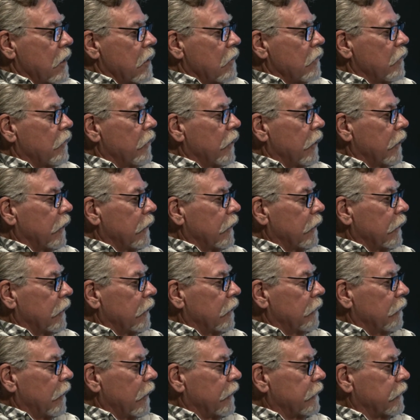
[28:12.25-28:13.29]
But
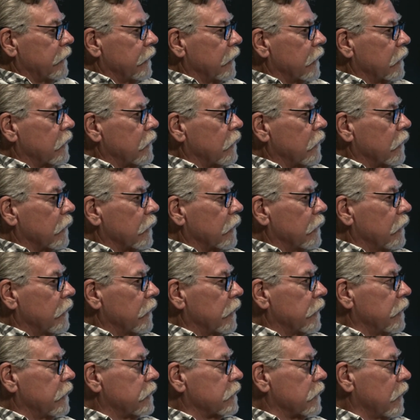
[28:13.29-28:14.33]
I think we're
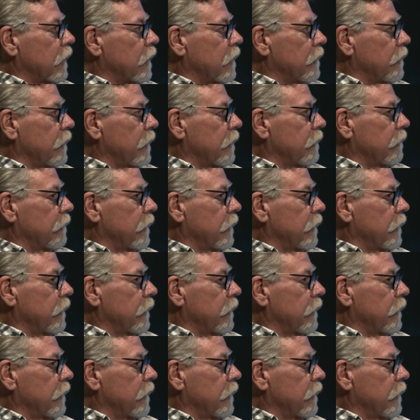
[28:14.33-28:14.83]
going to try to